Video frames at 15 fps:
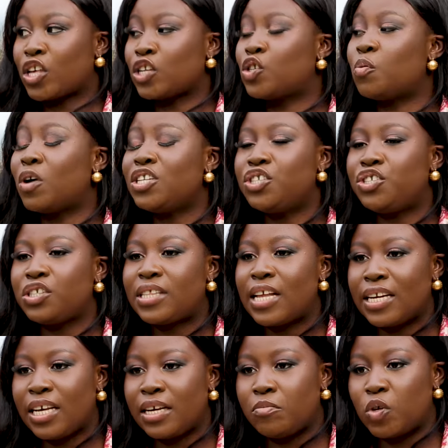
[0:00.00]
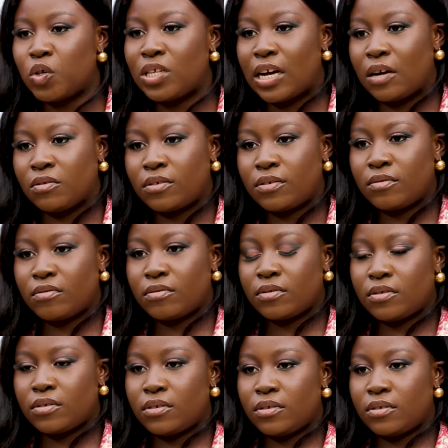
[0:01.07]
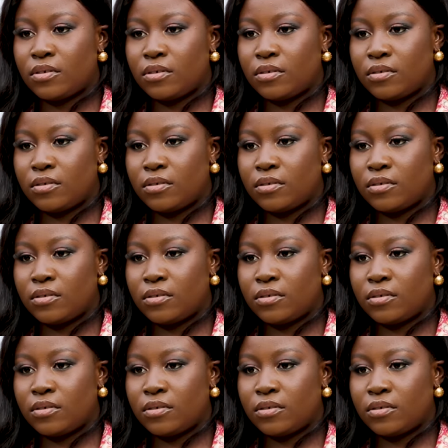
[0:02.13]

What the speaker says: Okay, so what did you study in Motown?